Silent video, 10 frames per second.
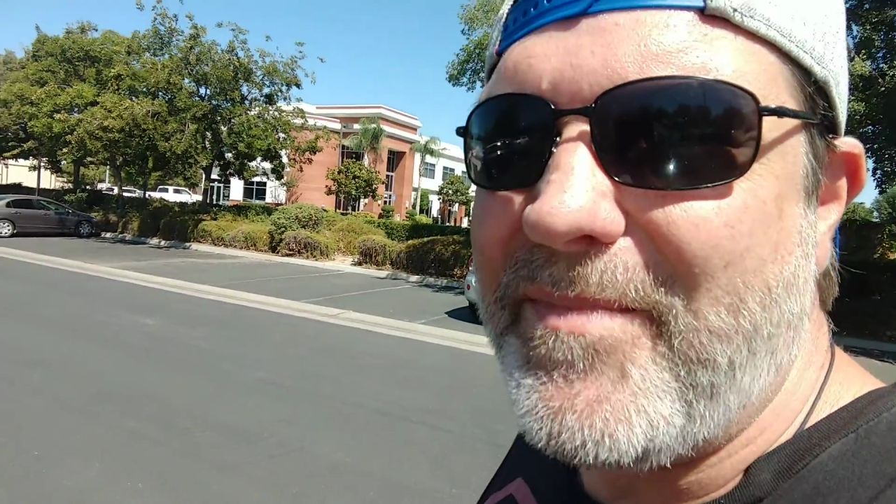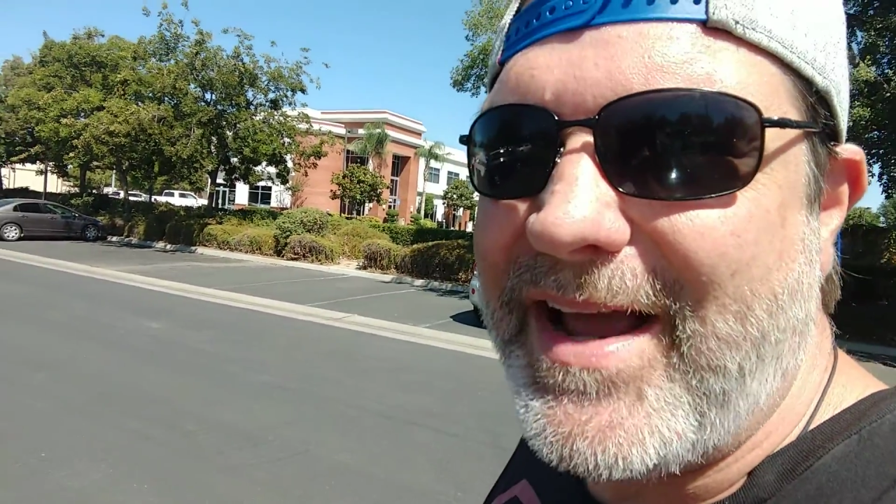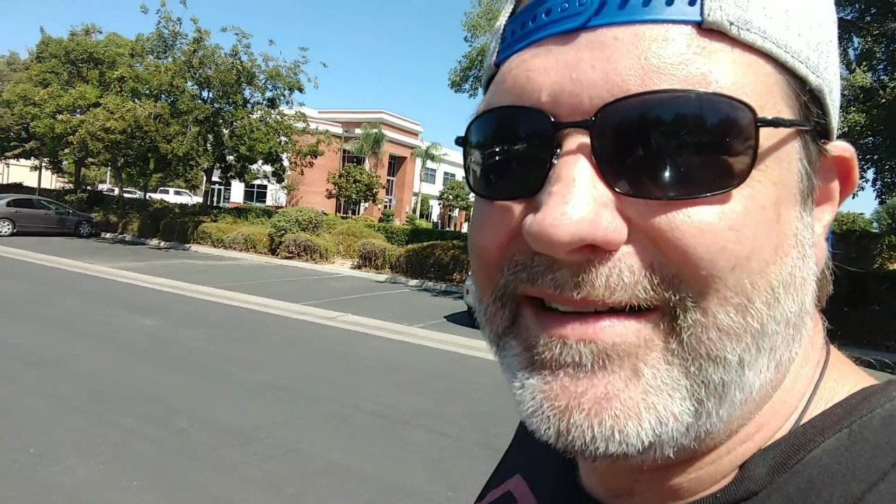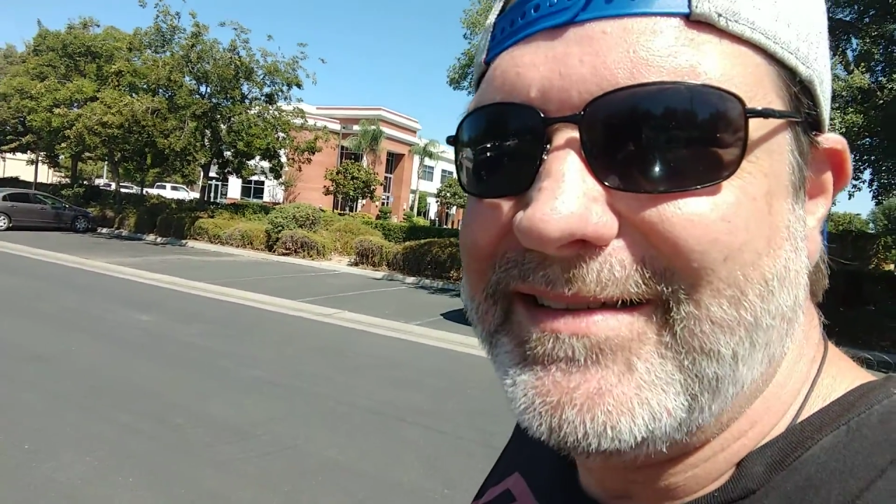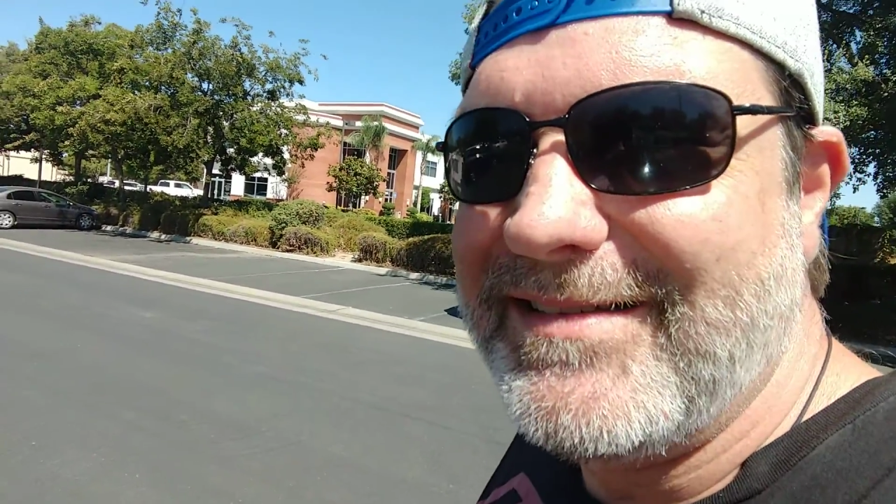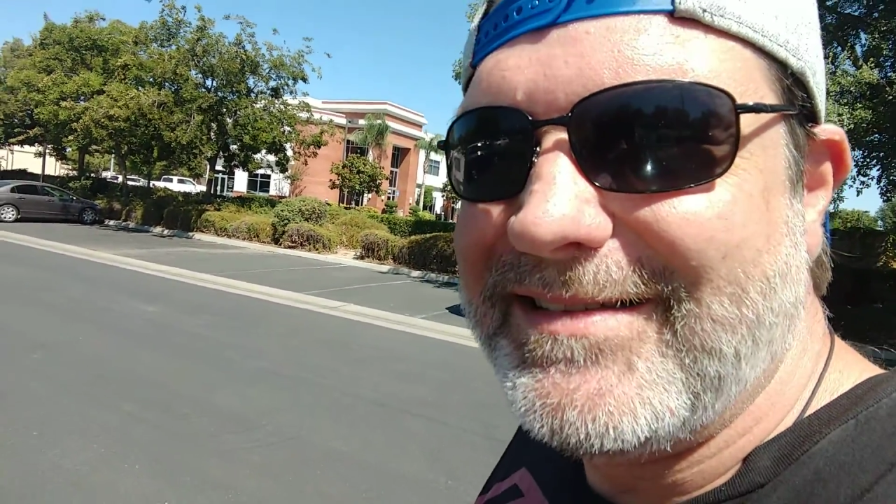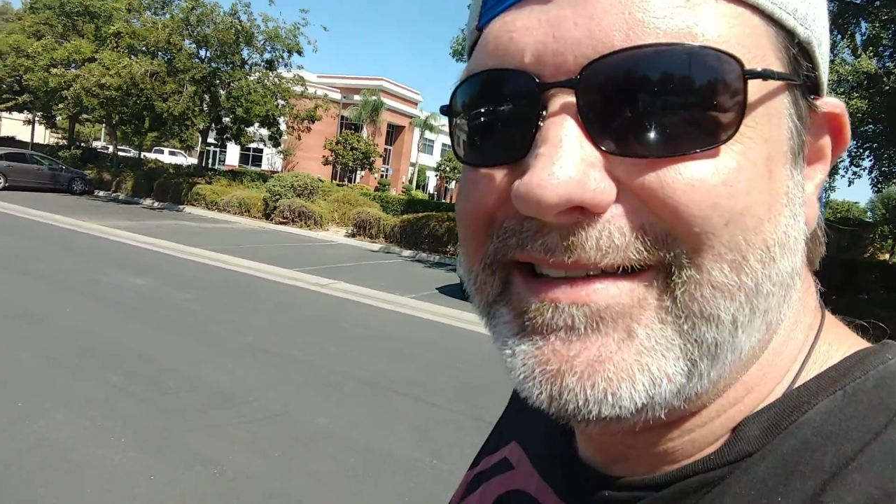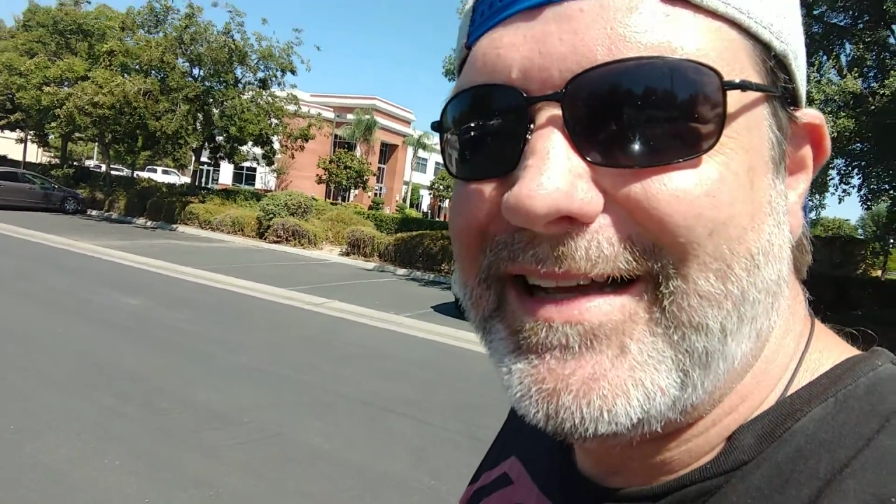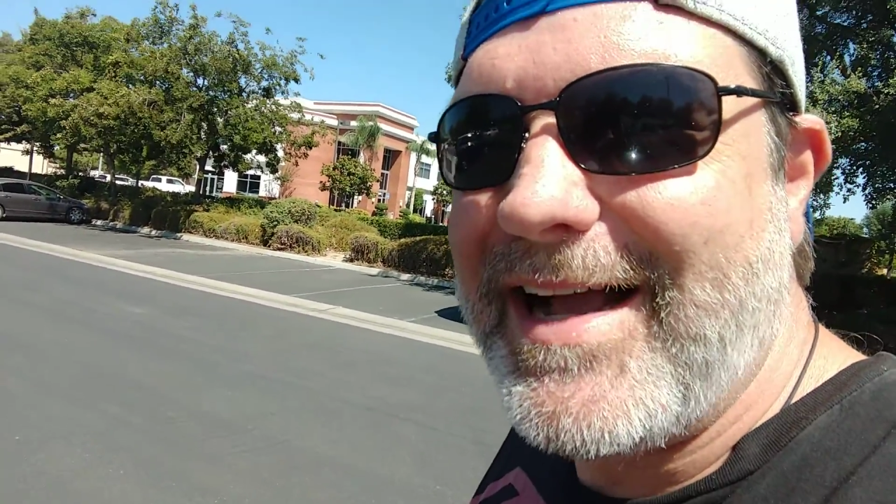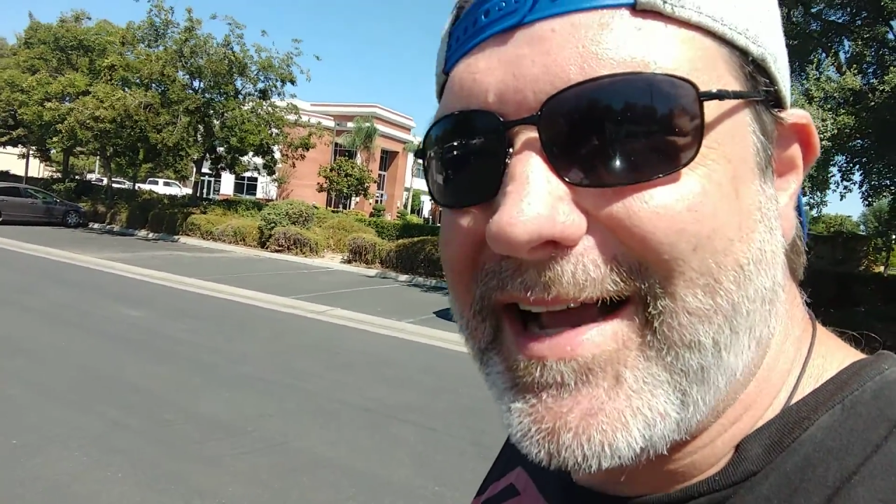man.
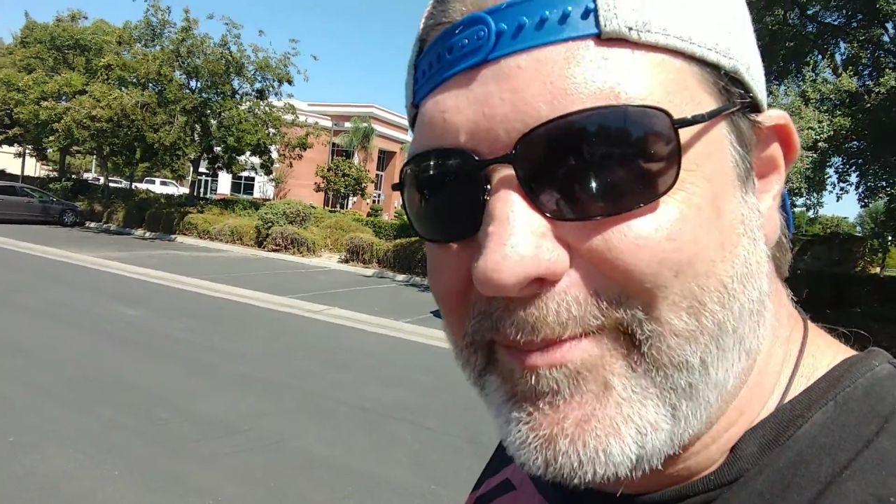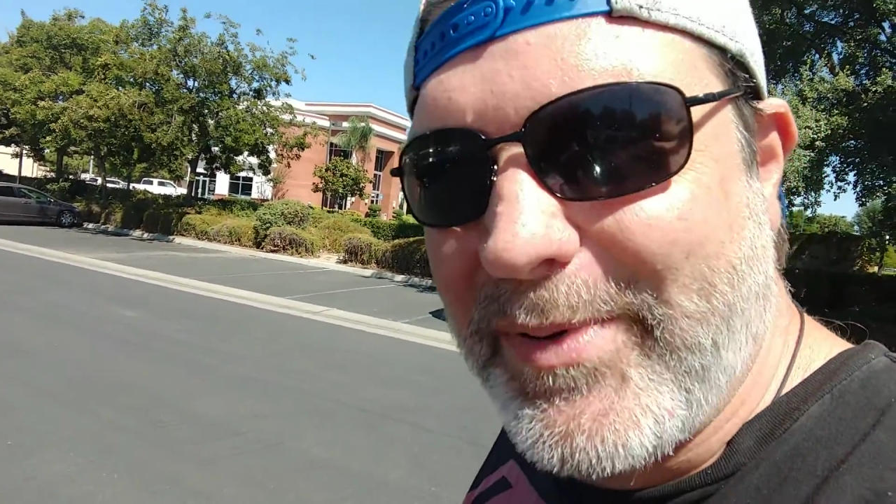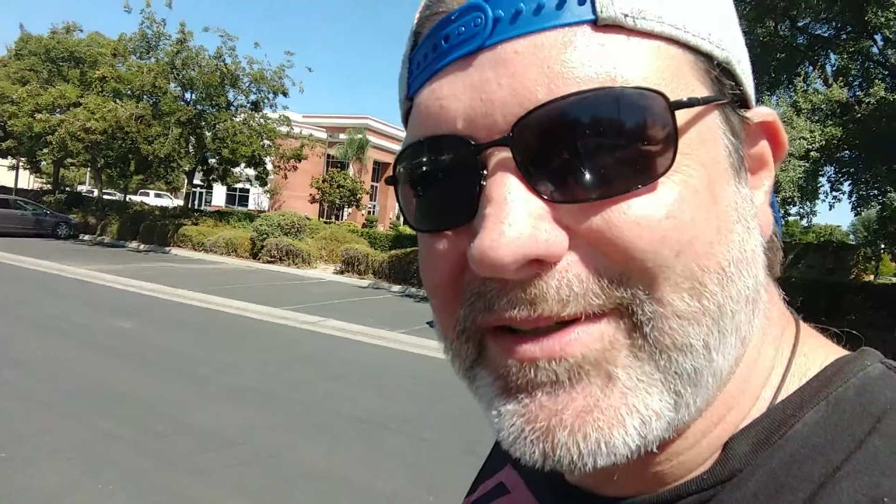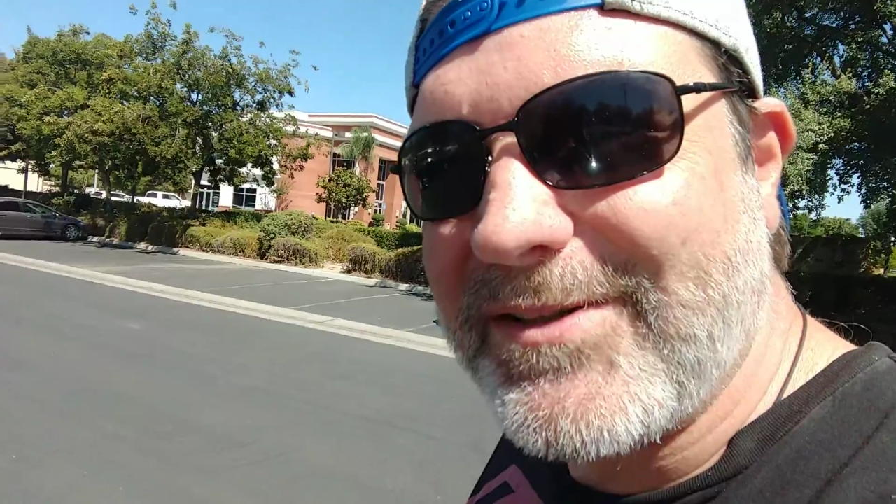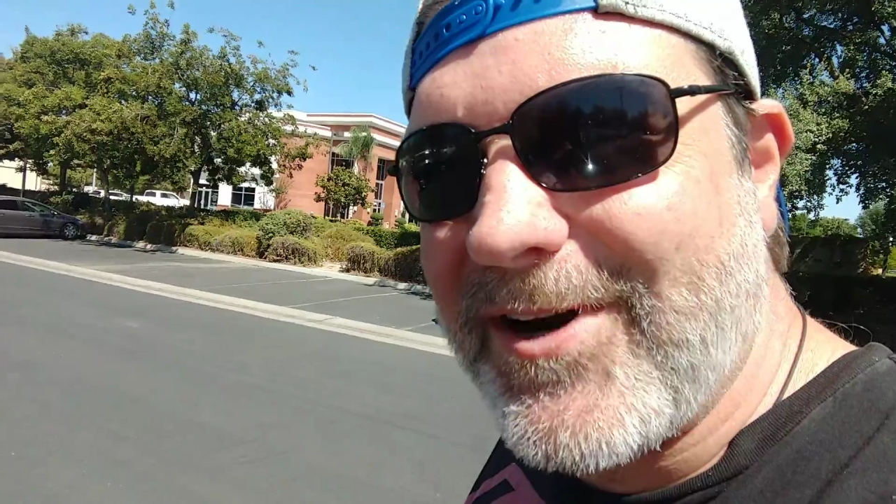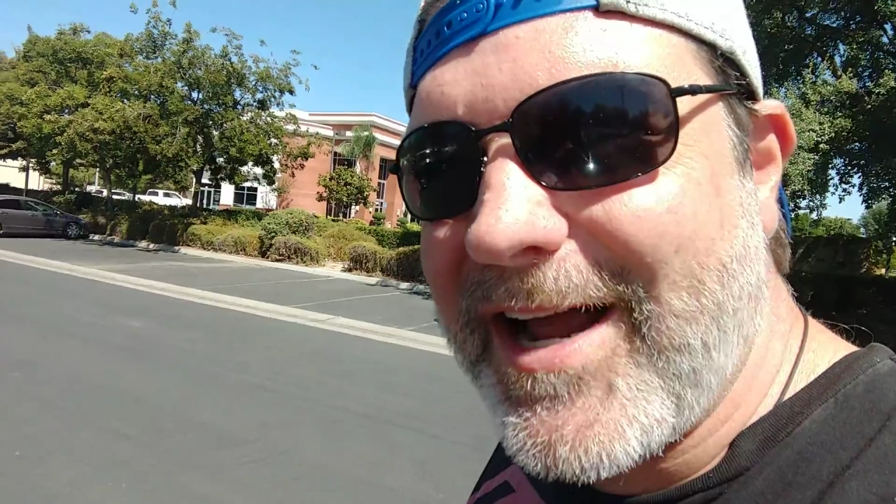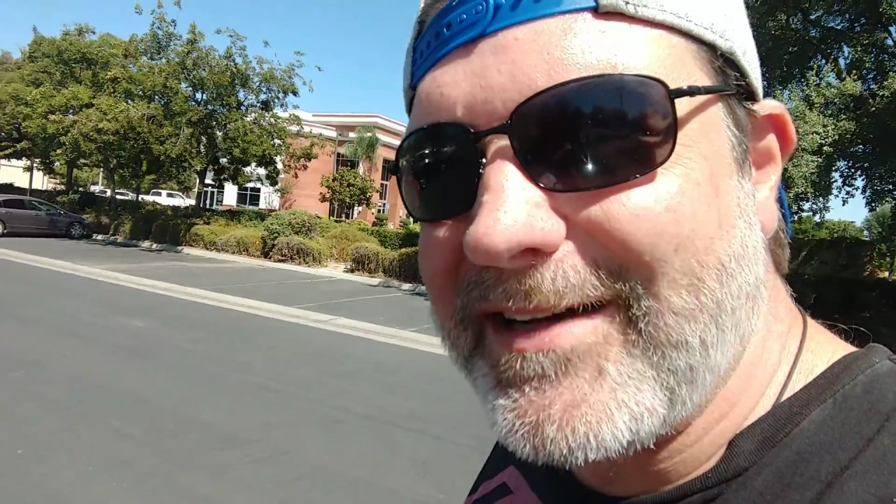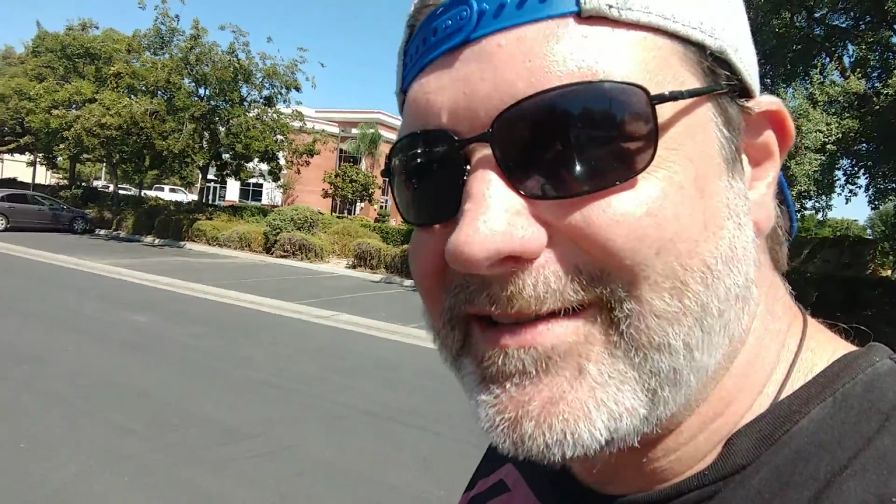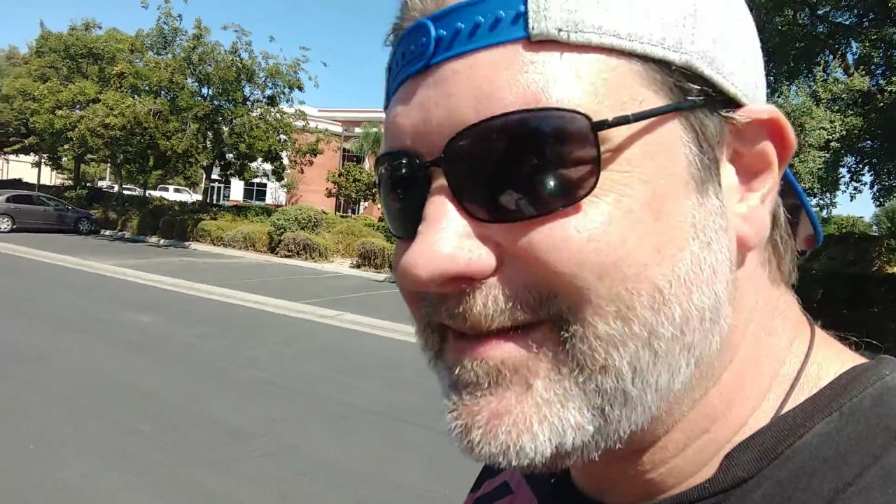I got a book to write.